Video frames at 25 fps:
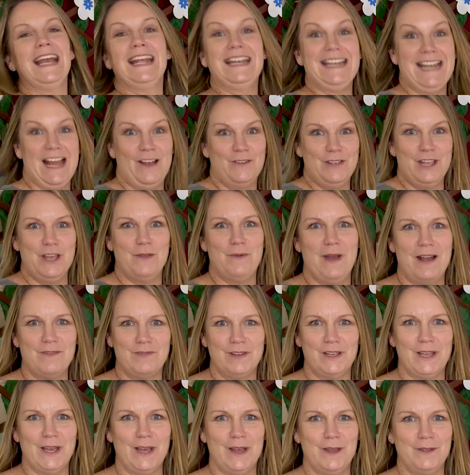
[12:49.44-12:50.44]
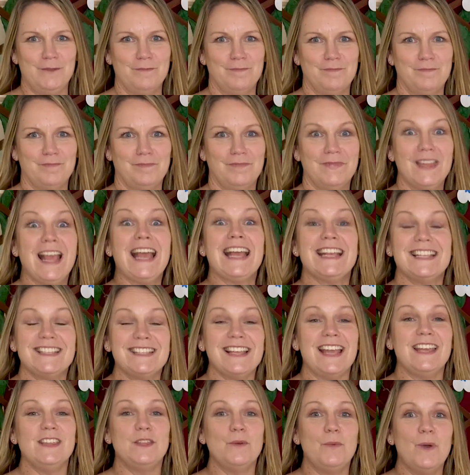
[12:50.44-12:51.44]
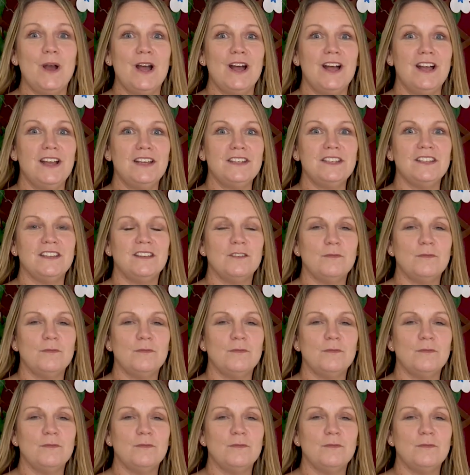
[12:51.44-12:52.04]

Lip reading: Now you have a go. Say the word.